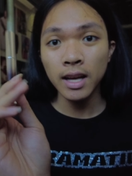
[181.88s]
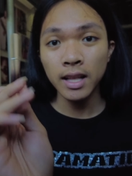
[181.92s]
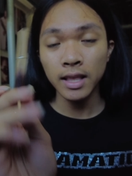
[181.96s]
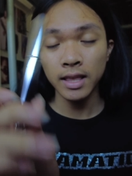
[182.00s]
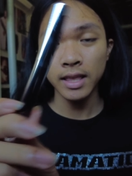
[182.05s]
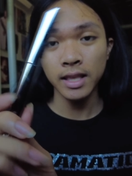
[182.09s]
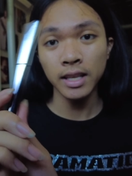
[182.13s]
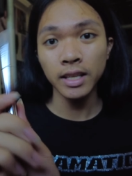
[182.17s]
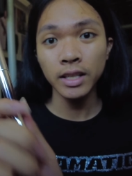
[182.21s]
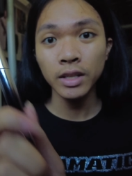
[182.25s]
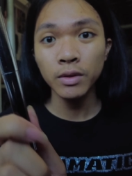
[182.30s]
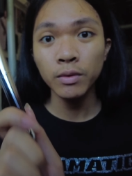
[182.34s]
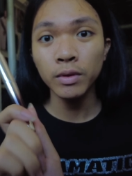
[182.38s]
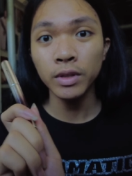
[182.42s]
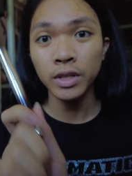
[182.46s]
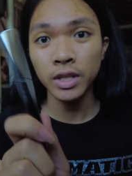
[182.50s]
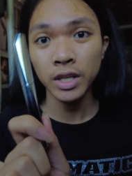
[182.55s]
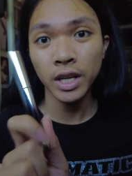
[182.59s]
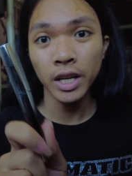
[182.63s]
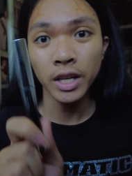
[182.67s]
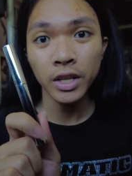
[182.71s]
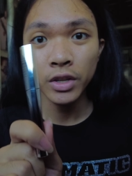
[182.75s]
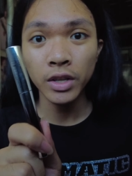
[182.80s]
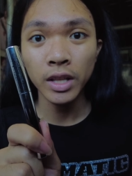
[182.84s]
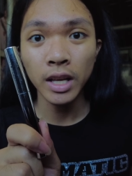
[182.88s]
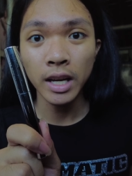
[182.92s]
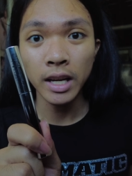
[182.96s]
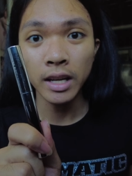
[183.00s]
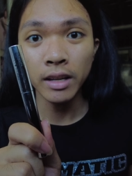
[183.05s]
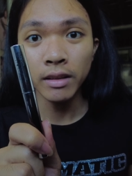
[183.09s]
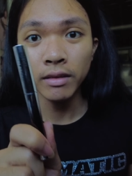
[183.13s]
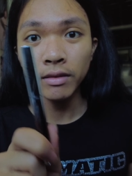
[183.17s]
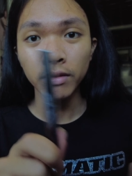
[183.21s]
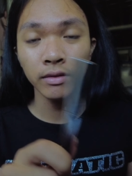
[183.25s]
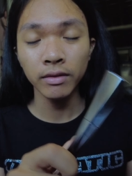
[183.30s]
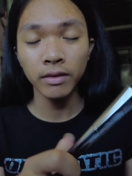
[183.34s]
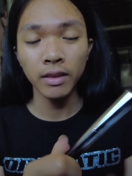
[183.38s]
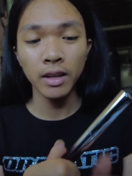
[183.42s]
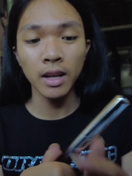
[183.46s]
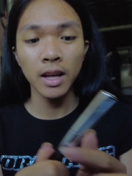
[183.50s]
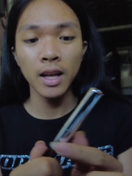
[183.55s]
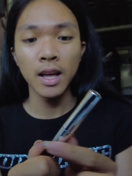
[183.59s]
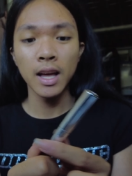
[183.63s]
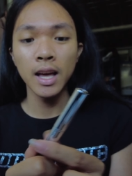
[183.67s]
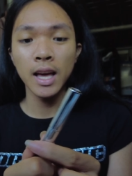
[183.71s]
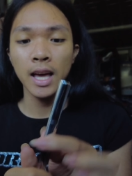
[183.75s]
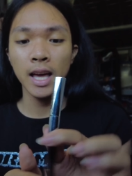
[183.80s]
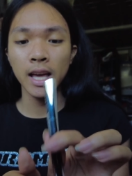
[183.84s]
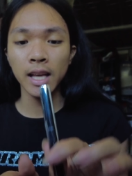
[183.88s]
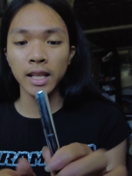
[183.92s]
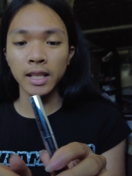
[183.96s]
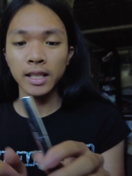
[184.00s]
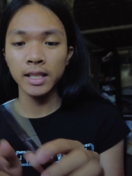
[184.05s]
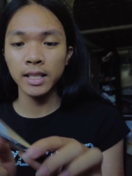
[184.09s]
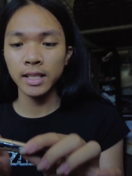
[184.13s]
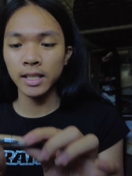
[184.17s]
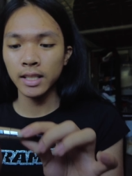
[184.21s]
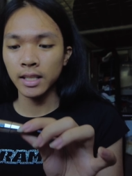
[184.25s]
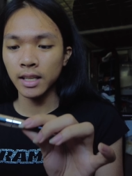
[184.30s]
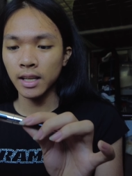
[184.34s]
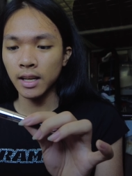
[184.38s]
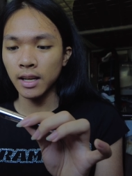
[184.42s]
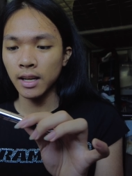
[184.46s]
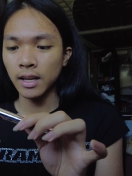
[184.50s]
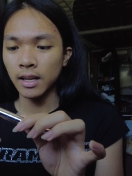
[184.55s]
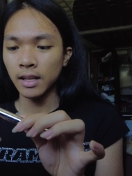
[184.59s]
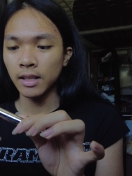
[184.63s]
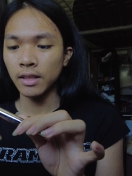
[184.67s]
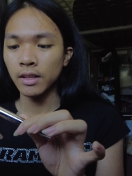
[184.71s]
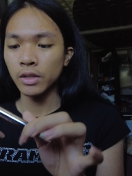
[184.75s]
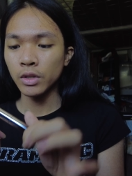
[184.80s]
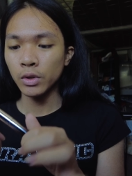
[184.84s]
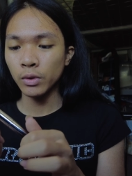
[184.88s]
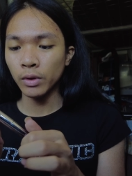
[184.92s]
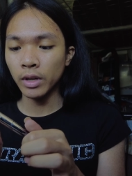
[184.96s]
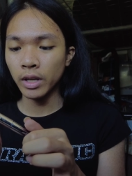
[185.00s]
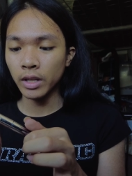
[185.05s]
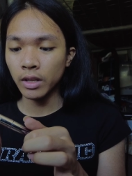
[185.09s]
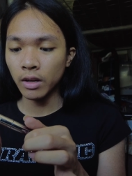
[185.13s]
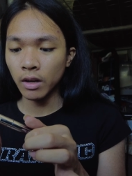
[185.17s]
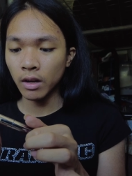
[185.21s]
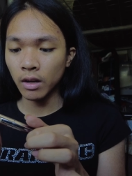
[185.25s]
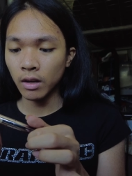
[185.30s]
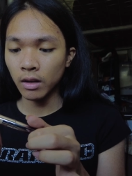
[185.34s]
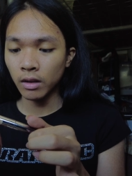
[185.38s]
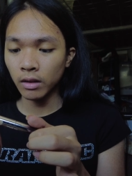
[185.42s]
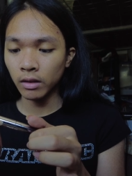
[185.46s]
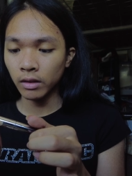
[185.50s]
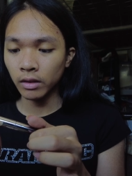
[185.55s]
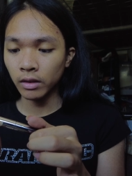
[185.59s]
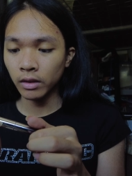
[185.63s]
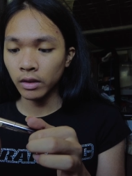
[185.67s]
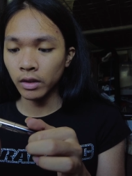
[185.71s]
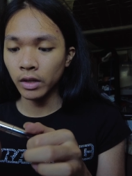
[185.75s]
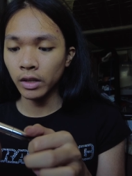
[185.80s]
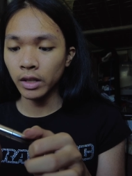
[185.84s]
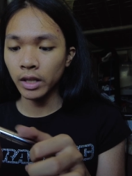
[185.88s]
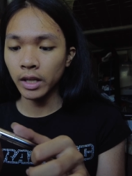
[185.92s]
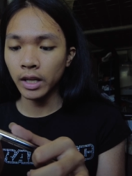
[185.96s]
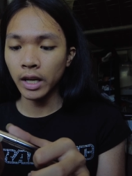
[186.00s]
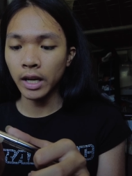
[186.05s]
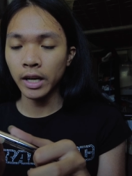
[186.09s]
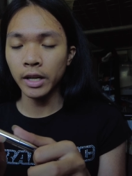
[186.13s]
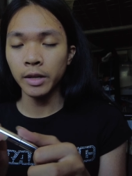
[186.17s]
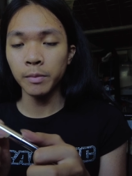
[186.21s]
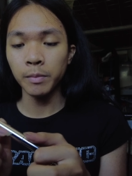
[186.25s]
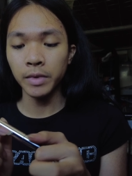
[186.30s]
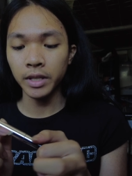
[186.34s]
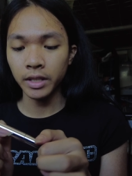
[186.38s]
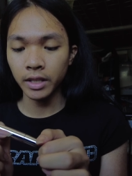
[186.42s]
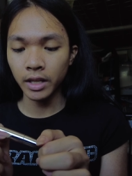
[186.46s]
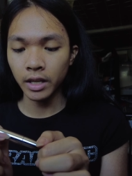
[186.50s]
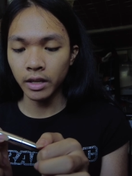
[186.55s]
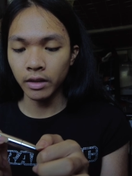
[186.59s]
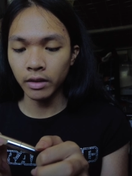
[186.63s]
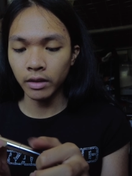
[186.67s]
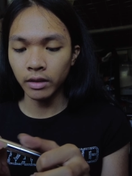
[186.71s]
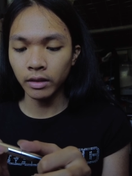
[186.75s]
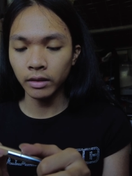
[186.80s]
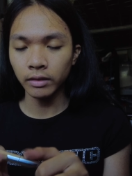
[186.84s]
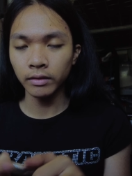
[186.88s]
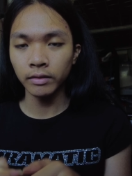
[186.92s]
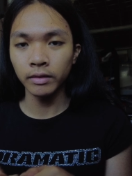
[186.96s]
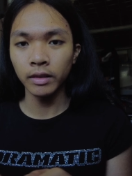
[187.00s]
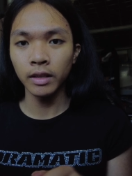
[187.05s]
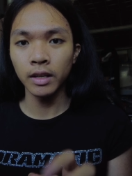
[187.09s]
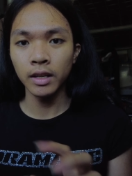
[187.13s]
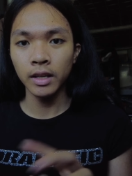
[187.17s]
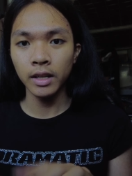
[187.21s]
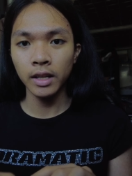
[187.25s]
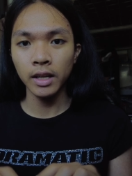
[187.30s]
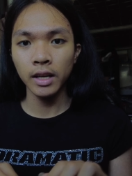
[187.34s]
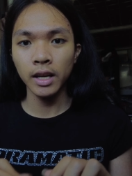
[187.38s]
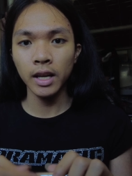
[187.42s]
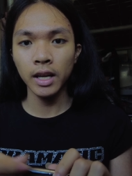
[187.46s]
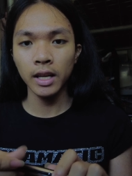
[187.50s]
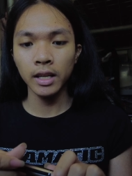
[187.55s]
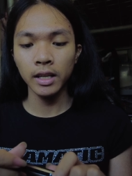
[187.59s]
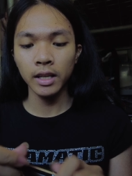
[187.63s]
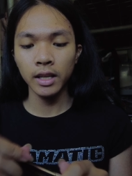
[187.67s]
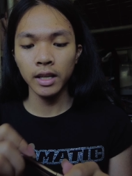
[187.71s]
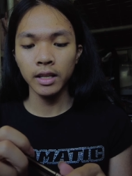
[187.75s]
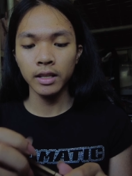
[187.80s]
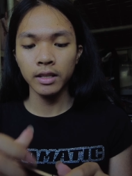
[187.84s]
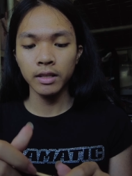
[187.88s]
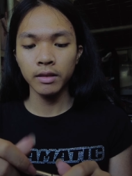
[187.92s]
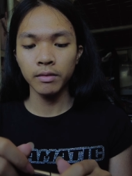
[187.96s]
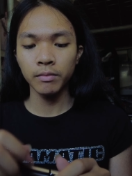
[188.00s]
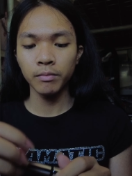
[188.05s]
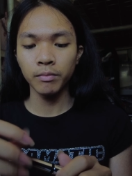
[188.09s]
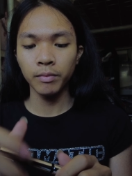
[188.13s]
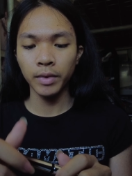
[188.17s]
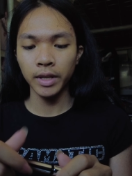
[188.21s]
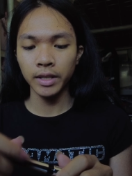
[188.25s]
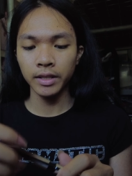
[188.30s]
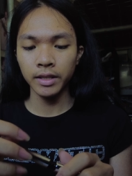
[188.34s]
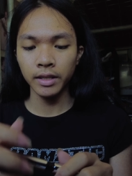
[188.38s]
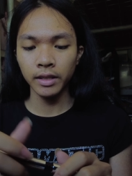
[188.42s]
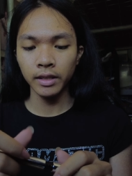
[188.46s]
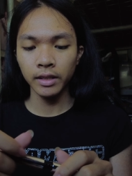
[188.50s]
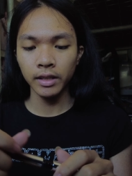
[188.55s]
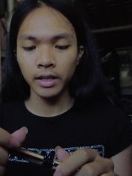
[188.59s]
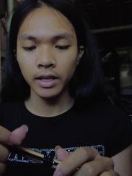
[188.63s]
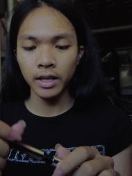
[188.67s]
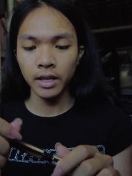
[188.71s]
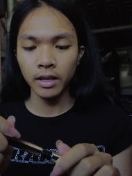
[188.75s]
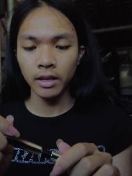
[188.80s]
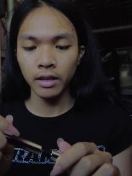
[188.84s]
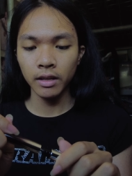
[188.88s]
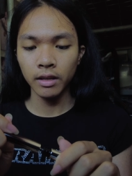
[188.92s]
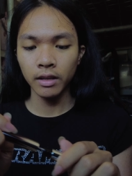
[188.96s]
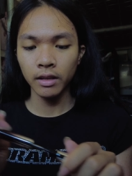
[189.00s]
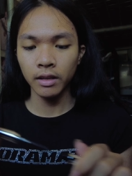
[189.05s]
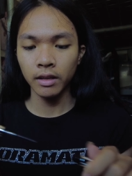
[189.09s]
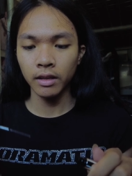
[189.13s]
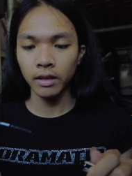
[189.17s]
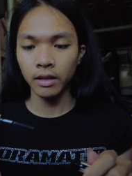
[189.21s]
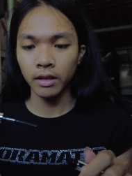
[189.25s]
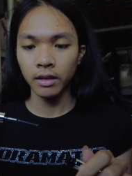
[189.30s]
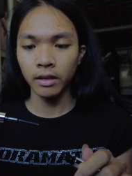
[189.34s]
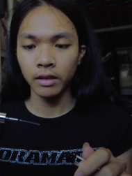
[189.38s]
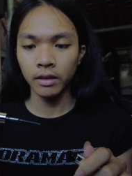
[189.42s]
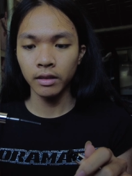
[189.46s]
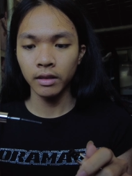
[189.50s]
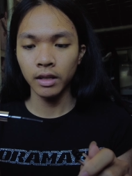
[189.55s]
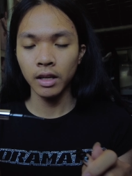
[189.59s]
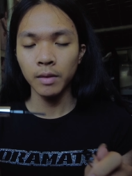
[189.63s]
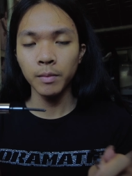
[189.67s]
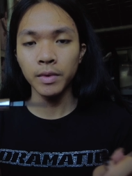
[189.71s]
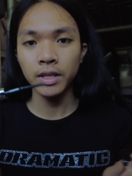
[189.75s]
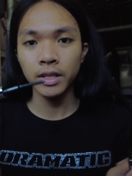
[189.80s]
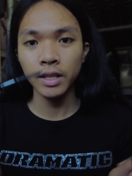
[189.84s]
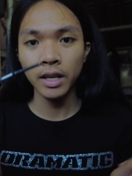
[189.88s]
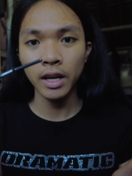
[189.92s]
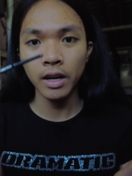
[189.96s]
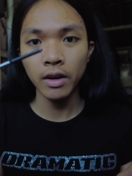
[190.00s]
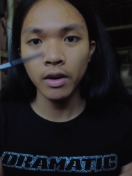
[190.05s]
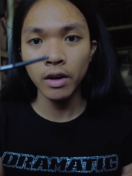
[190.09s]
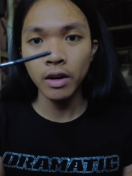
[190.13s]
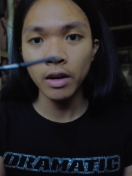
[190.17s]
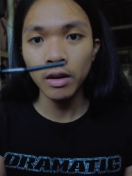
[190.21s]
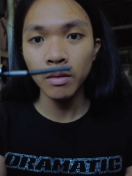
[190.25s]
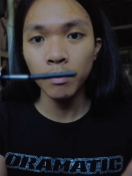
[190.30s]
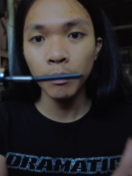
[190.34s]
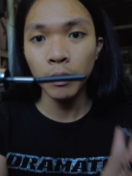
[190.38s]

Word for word: This will change your life. It's the Judy Doll Curling Iron Mascara, and it's basically a mascara,